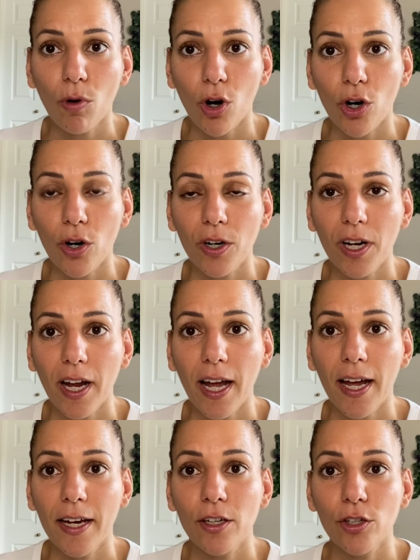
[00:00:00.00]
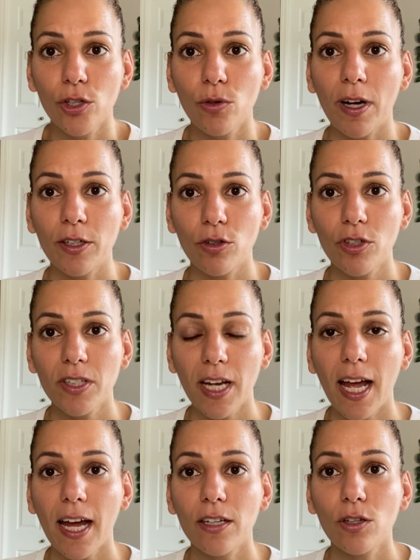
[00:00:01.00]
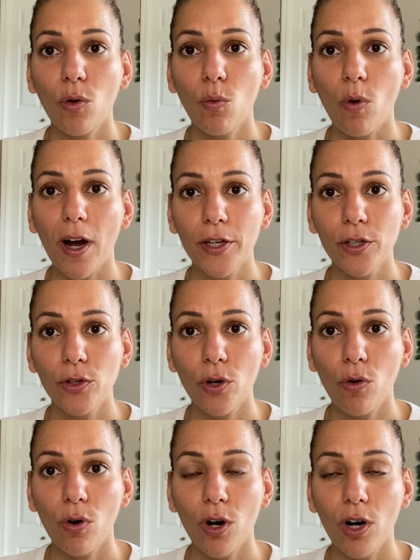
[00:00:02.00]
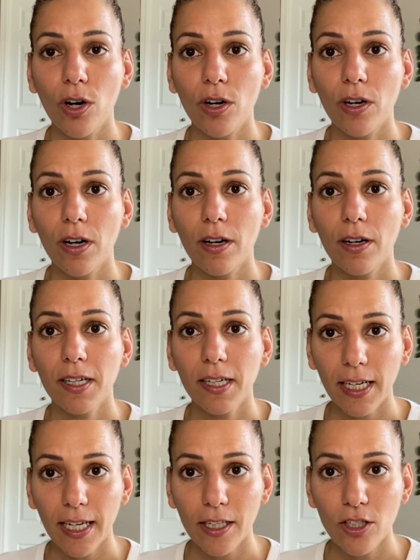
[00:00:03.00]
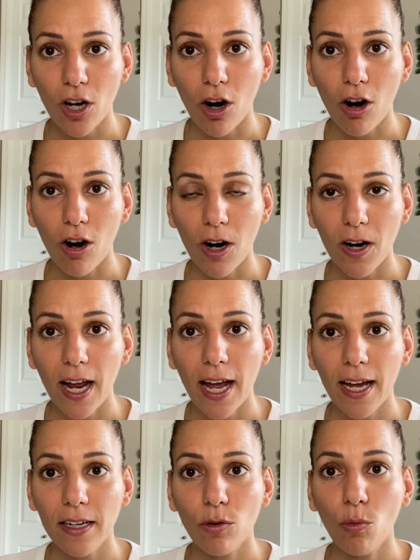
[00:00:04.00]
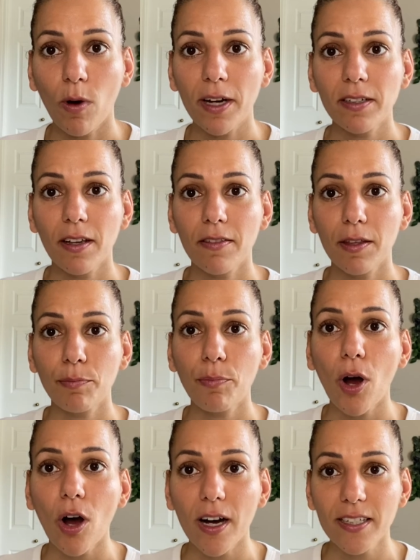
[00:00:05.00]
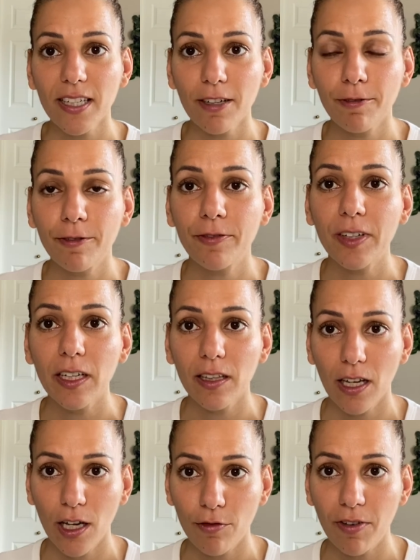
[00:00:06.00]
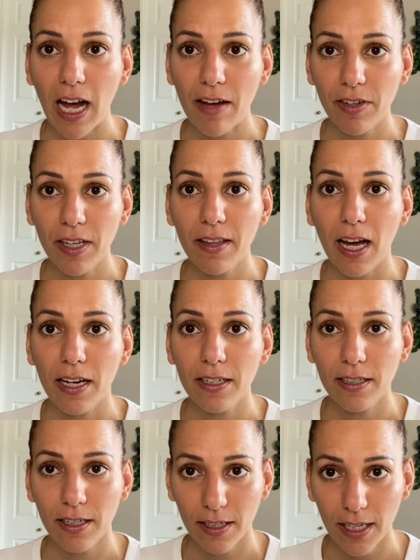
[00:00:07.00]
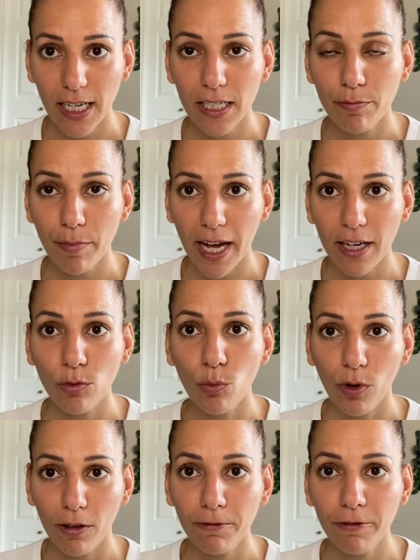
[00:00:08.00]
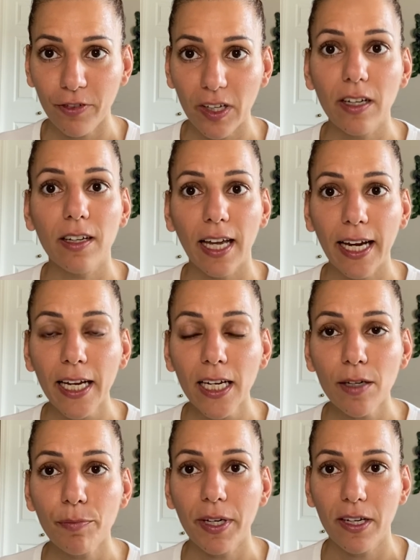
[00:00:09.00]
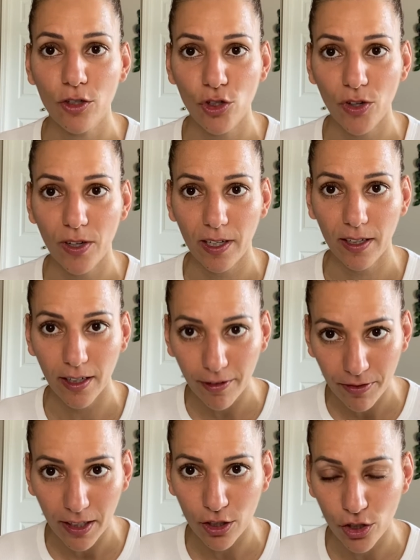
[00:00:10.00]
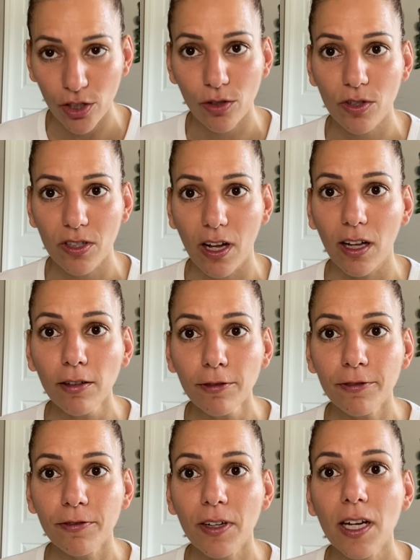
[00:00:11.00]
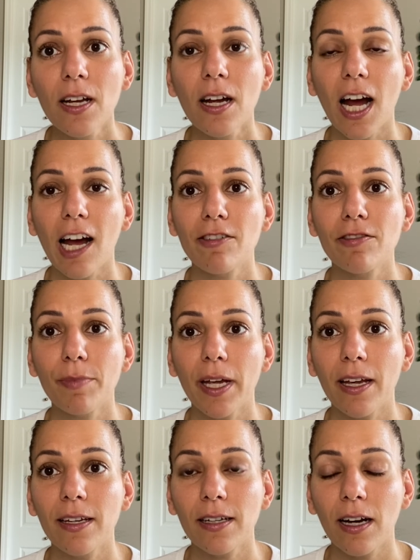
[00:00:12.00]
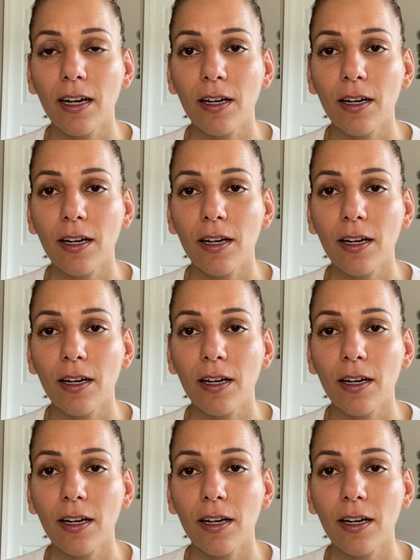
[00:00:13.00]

work and you understand what your needs are and what the positive feeling of having that need met will feel like, because you're going to gift that to yourself. I've made